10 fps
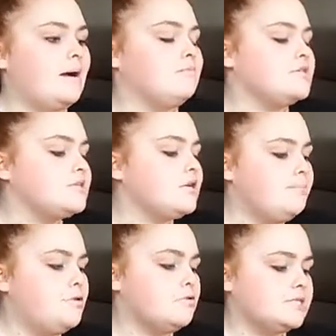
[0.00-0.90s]
But I'm just going
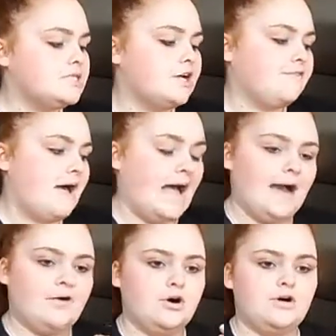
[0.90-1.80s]
to pull stuff
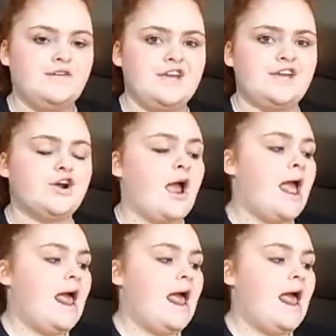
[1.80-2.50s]
out of here,